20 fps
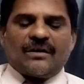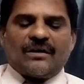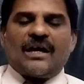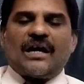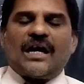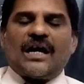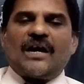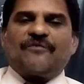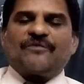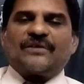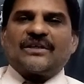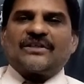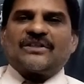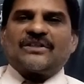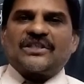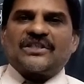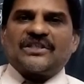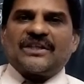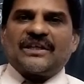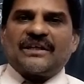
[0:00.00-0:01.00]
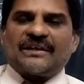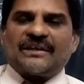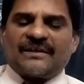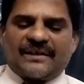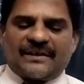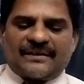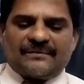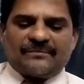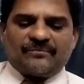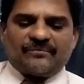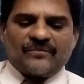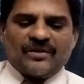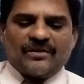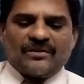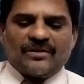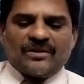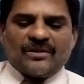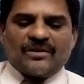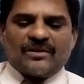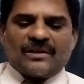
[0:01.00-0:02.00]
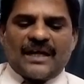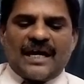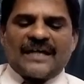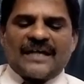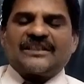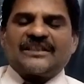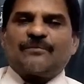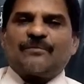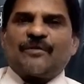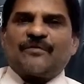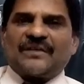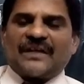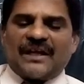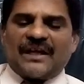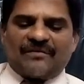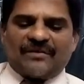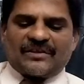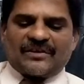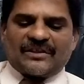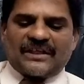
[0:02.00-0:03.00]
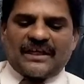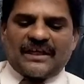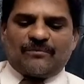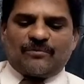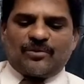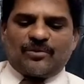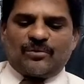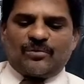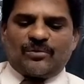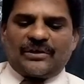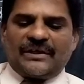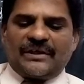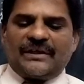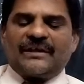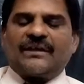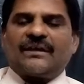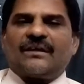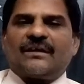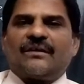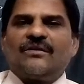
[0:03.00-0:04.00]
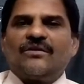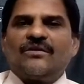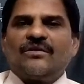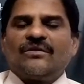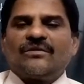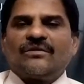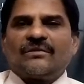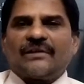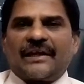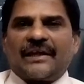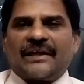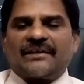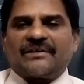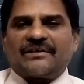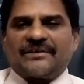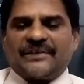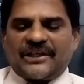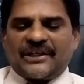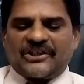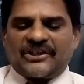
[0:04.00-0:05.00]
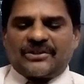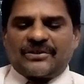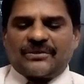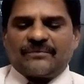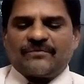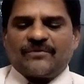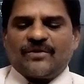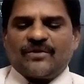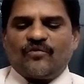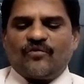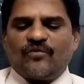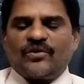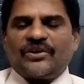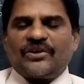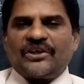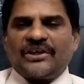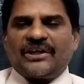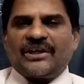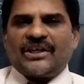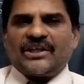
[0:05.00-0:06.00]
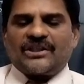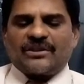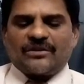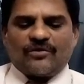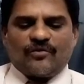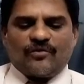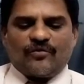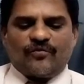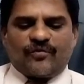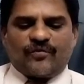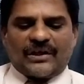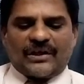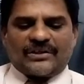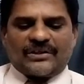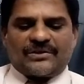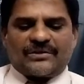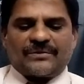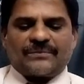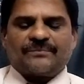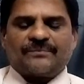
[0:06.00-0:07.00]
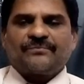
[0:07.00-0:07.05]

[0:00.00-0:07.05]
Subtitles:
After 1600, large number of travelers came to India like Dutch, English, French.